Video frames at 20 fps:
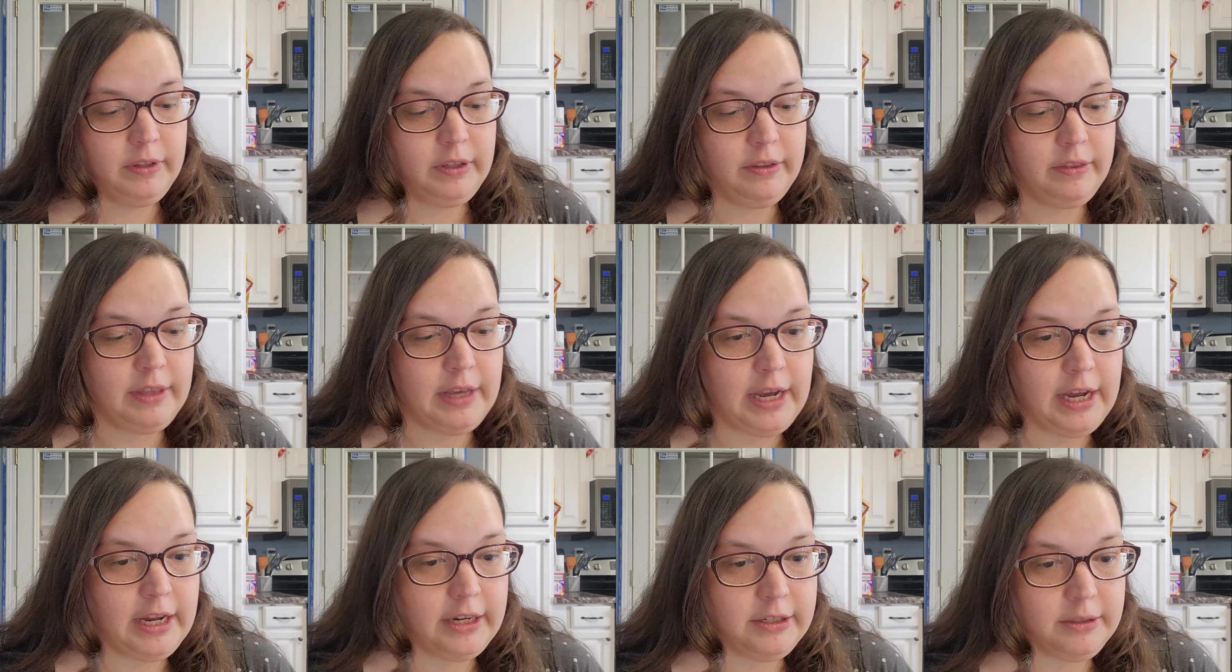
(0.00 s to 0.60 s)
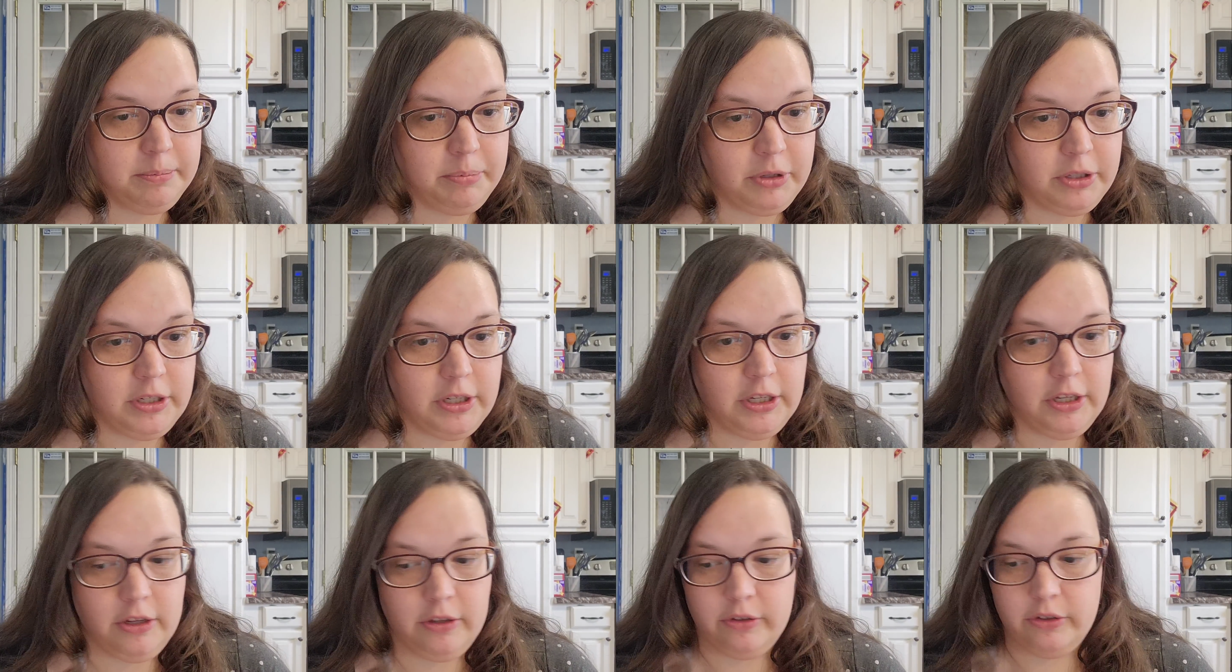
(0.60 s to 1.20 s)
that
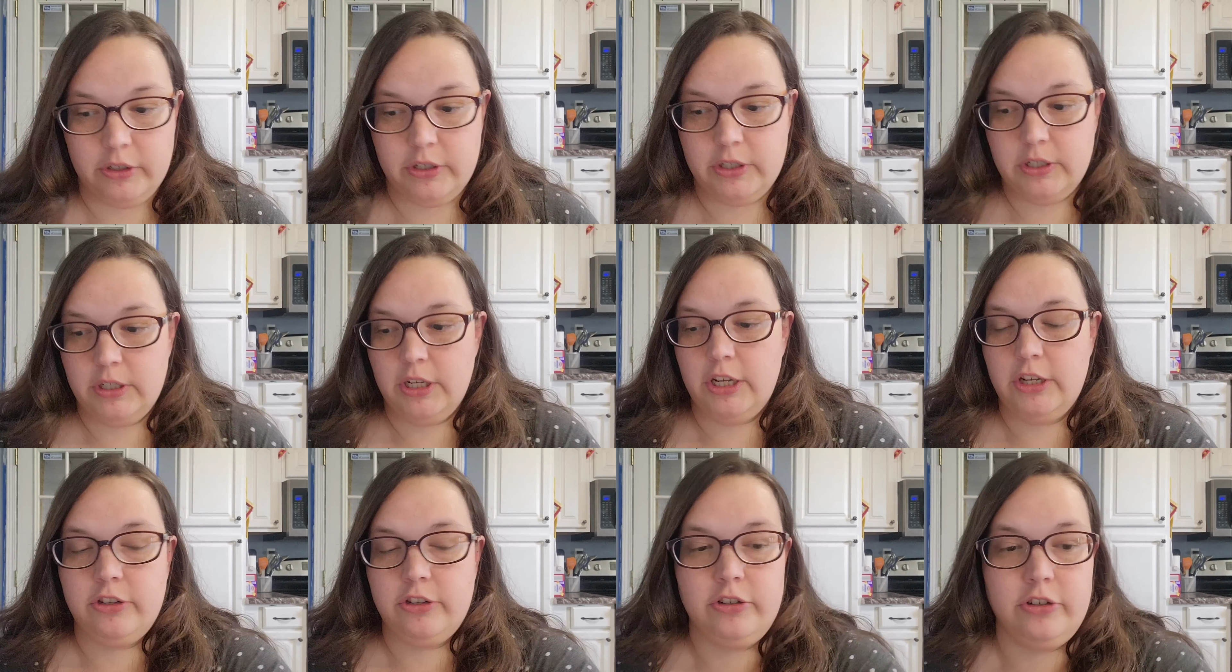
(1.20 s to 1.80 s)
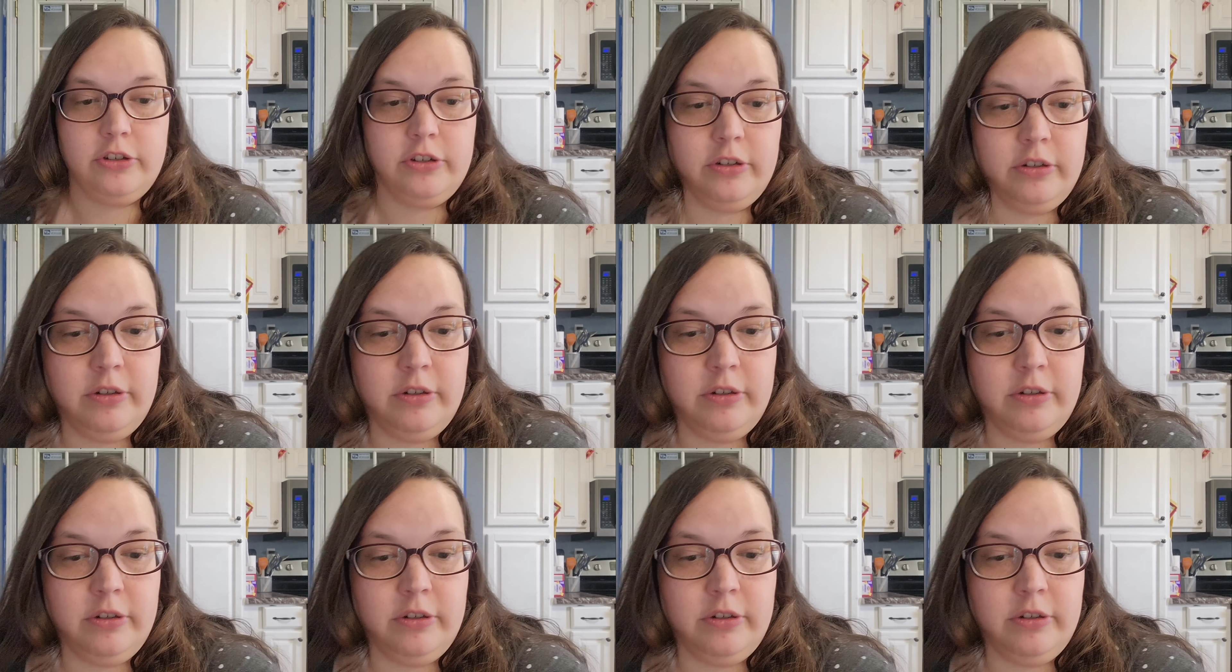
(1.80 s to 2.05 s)
particular stitch.